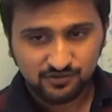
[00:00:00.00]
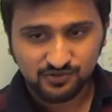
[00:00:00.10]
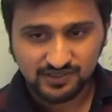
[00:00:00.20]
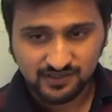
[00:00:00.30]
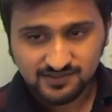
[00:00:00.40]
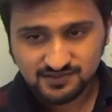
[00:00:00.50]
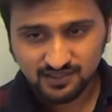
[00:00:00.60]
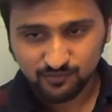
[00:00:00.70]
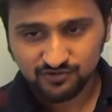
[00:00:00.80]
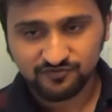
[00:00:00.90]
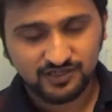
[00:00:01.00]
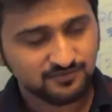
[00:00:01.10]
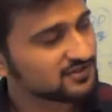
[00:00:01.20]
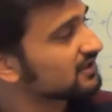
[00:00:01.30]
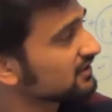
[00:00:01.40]
to increase the number of
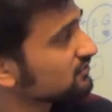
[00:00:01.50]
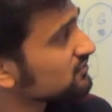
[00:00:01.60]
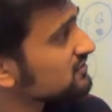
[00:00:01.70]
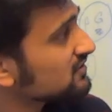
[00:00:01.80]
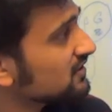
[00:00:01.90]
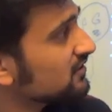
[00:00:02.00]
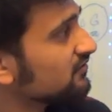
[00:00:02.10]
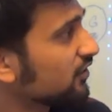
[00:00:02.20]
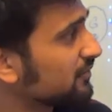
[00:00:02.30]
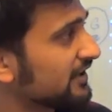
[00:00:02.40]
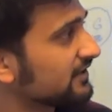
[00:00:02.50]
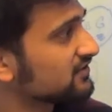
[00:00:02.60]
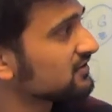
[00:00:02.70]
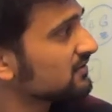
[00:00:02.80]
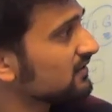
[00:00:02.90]
frames that are used for
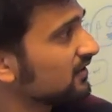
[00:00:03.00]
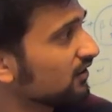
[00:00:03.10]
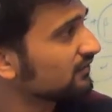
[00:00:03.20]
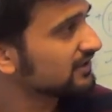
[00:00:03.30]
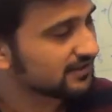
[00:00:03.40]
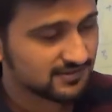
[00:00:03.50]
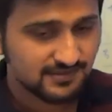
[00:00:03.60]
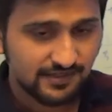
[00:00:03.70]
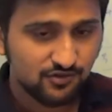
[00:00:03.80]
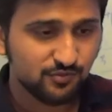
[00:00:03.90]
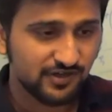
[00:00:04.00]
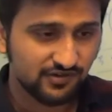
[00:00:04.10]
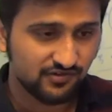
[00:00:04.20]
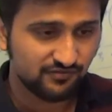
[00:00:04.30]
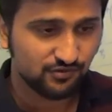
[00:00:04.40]
prediction or that are sent to
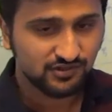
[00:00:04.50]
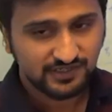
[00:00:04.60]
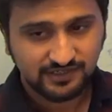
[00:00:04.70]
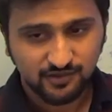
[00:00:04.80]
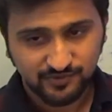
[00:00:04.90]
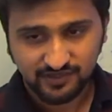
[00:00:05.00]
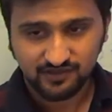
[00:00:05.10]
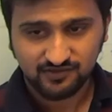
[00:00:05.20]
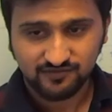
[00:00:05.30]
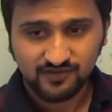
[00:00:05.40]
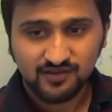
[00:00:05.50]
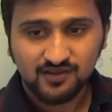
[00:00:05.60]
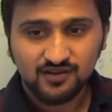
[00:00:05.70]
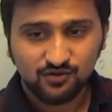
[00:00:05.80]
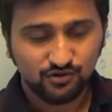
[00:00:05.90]
prediction to the interpredictive
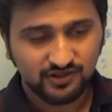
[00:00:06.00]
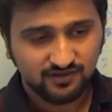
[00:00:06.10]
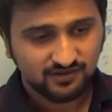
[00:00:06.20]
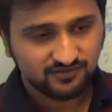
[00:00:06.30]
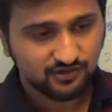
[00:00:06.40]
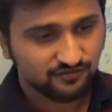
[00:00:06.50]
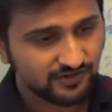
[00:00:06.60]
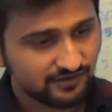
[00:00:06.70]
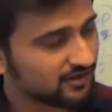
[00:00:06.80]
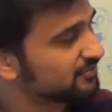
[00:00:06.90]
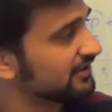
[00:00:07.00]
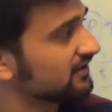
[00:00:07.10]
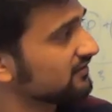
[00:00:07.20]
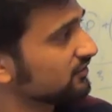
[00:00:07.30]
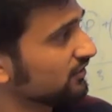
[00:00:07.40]
coding instead of
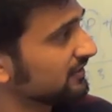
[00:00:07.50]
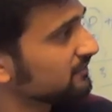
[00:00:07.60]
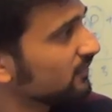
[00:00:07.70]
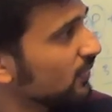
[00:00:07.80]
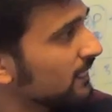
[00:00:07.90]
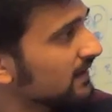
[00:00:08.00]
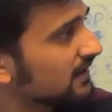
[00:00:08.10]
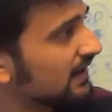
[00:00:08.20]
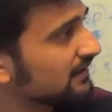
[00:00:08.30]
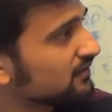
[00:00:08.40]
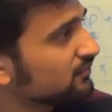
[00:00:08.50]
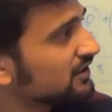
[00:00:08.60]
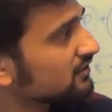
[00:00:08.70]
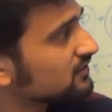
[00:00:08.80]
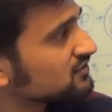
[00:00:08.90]
intra-predictive coding. And we
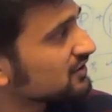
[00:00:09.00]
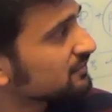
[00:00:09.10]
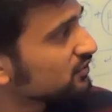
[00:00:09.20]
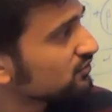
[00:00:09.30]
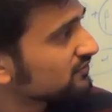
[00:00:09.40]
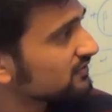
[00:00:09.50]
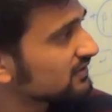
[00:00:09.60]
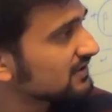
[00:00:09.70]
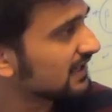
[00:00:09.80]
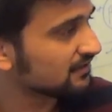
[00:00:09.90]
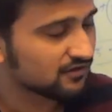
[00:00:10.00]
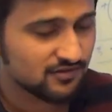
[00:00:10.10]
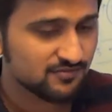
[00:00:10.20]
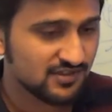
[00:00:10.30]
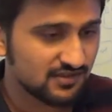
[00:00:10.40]
can also improve the
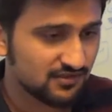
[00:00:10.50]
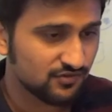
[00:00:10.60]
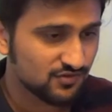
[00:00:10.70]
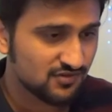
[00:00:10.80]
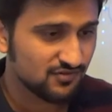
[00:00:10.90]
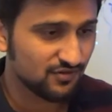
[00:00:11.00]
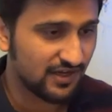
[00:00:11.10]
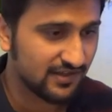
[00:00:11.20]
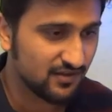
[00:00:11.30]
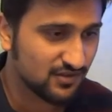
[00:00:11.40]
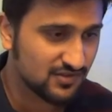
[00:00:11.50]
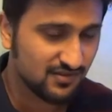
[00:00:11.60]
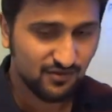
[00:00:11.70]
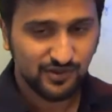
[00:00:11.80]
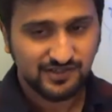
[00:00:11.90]
algorithms that they've used. So right now it's
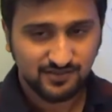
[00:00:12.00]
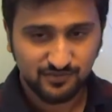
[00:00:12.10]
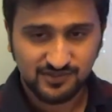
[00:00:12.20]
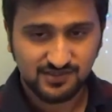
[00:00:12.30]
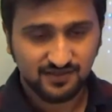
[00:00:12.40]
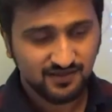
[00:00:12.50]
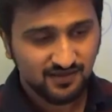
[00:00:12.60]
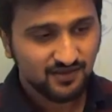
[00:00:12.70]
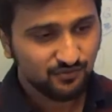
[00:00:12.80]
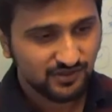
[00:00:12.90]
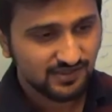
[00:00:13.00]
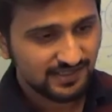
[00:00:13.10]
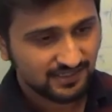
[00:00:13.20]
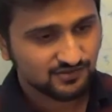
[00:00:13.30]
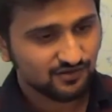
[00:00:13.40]
quite simplistic with
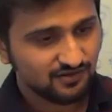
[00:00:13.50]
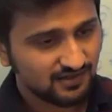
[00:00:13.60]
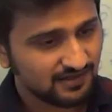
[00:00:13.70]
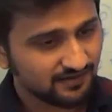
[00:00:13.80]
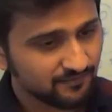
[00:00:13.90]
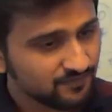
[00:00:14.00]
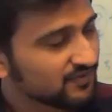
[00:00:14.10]
the XOR and